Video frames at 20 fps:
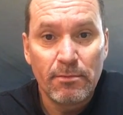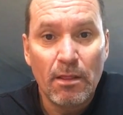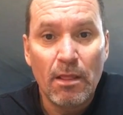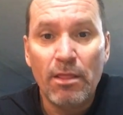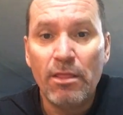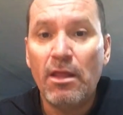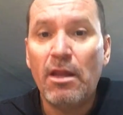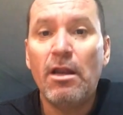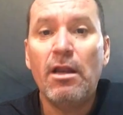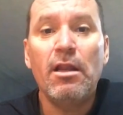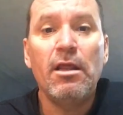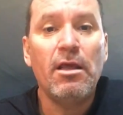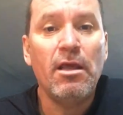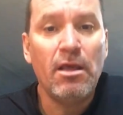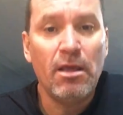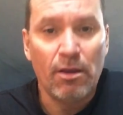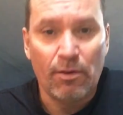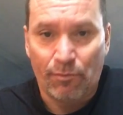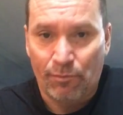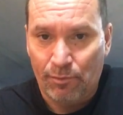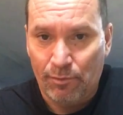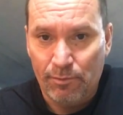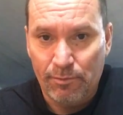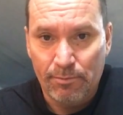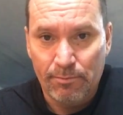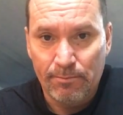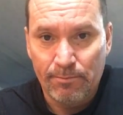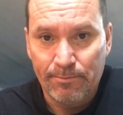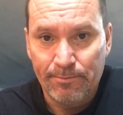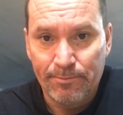Then leave.
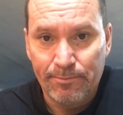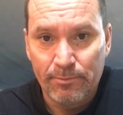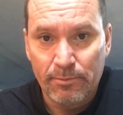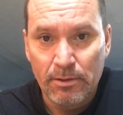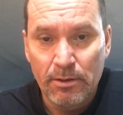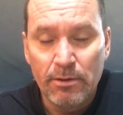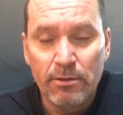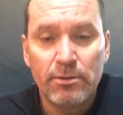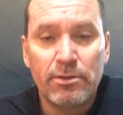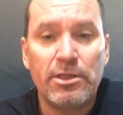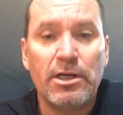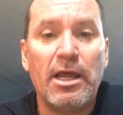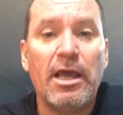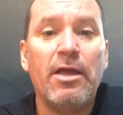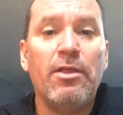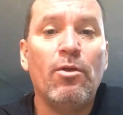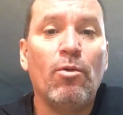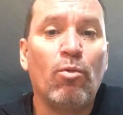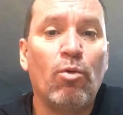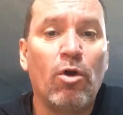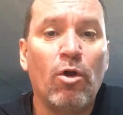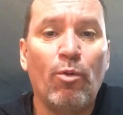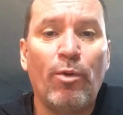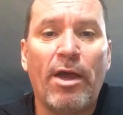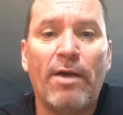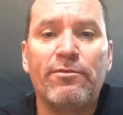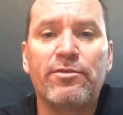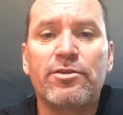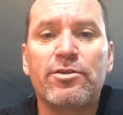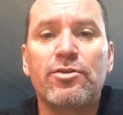Today in the world, we
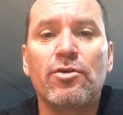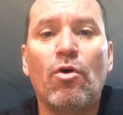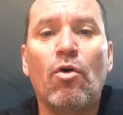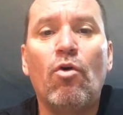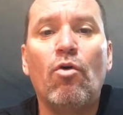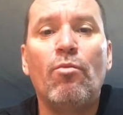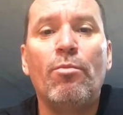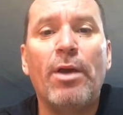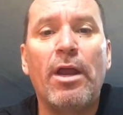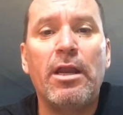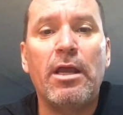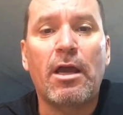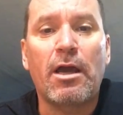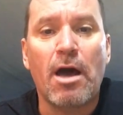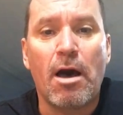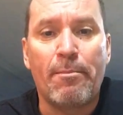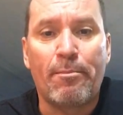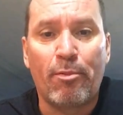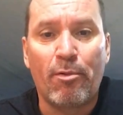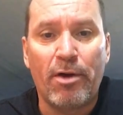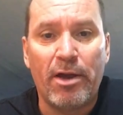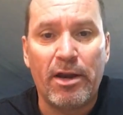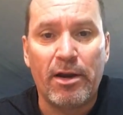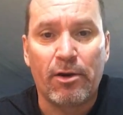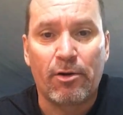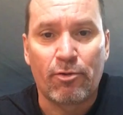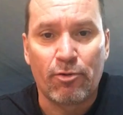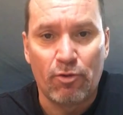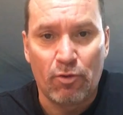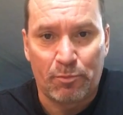have so many
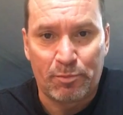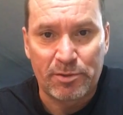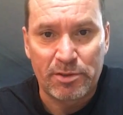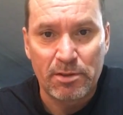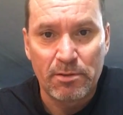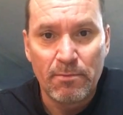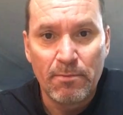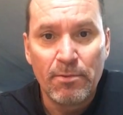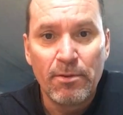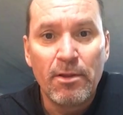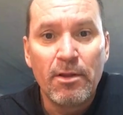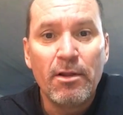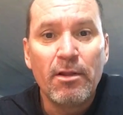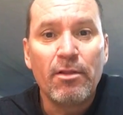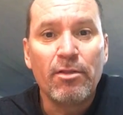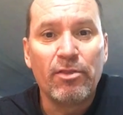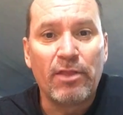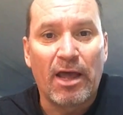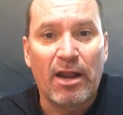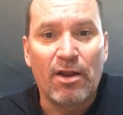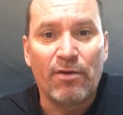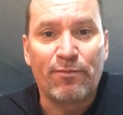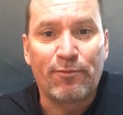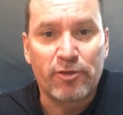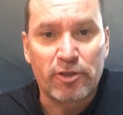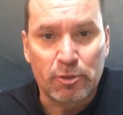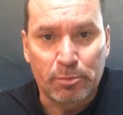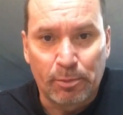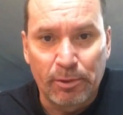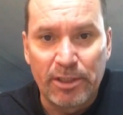capoeira groups that have
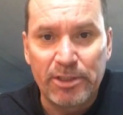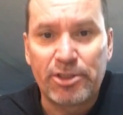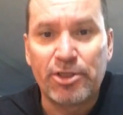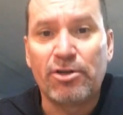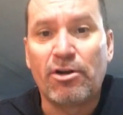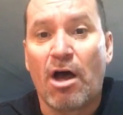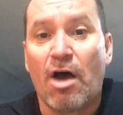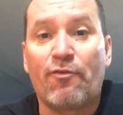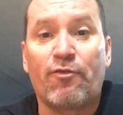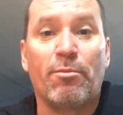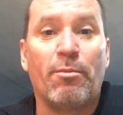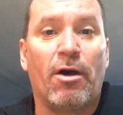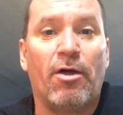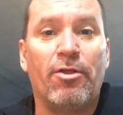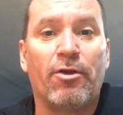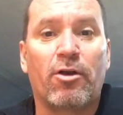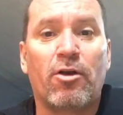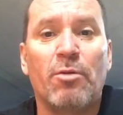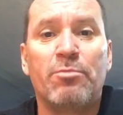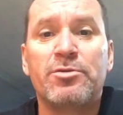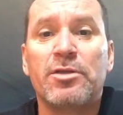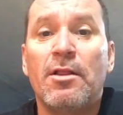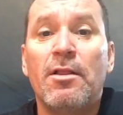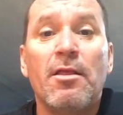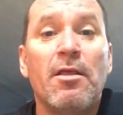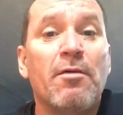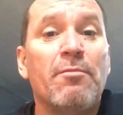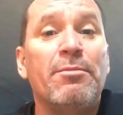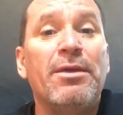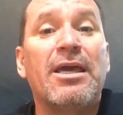splintered off from other groups
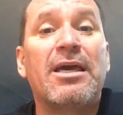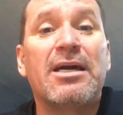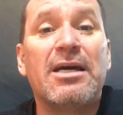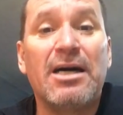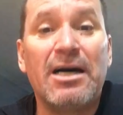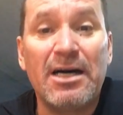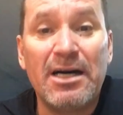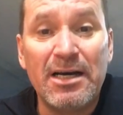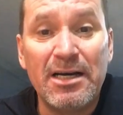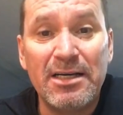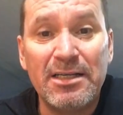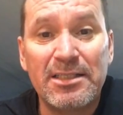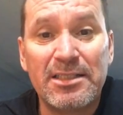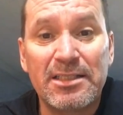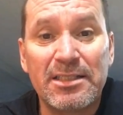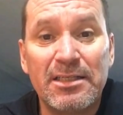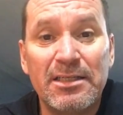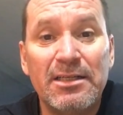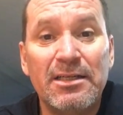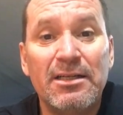because